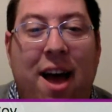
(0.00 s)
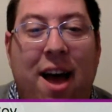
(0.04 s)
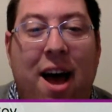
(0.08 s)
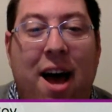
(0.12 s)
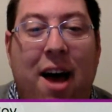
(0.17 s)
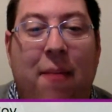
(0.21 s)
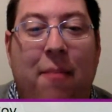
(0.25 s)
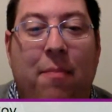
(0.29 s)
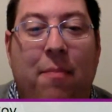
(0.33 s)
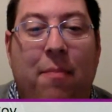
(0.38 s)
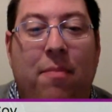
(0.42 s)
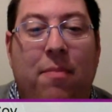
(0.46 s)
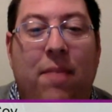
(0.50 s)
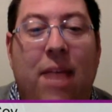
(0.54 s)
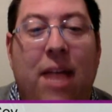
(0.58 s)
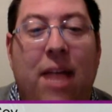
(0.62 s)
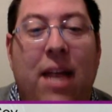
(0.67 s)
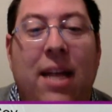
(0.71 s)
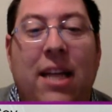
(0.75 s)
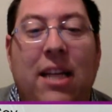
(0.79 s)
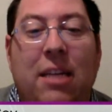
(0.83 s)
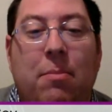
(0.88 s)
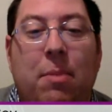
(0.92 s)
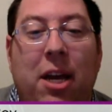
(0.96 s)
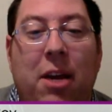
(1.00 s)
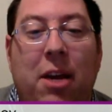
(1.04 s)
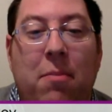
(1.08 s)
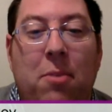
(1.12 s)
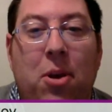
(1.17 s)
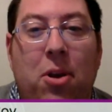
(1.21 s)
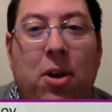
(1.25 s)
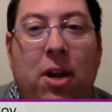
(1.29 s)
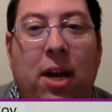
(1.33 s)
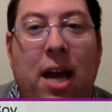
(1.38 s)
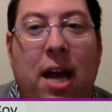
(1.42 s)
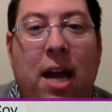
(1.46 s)
That needs to be
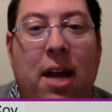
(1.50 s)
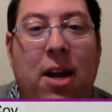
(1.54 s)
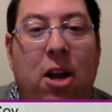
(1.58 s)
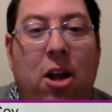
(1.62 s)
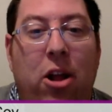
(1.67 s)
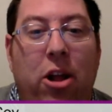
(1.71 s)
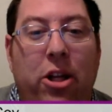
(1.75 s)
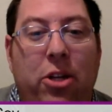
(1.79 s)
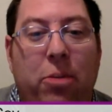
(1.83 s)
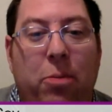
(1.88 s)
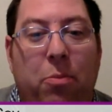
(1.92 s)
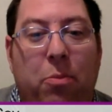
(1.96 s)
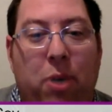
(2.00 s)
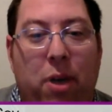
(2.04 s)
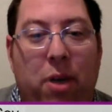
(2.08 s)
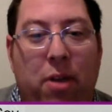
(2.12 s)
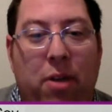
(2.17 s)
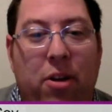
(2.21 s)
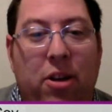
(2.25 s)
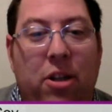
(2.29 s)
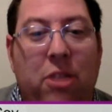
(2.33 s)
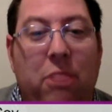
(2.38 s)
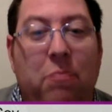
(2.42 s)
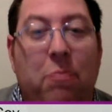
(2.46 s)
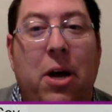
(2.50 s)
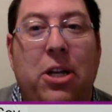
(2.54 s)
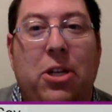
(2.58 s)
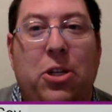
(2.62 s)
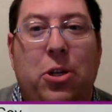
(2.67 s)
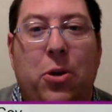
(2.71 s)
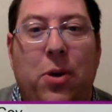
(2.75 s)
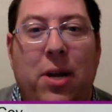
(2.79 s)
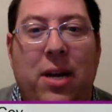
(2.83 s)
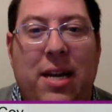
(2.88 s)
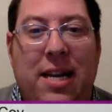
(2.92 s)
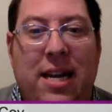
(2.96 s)
communicated not only to brothers, but
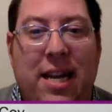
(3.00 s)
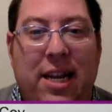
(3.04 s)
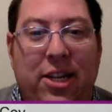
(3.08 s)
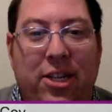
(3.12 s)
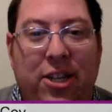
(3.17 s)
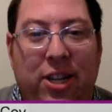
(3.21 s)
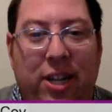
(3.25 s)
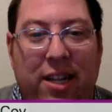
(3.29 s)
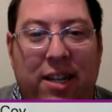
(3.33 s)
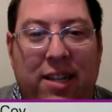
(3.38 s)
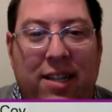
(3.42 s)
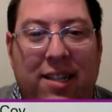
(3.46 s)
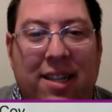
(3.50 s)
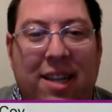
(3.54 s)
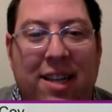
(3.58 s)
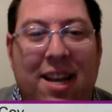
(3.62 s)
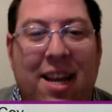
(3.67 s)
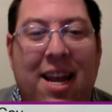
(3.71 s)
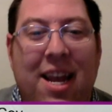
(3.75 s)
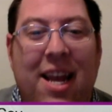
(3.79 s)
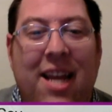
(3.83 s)
to initiates.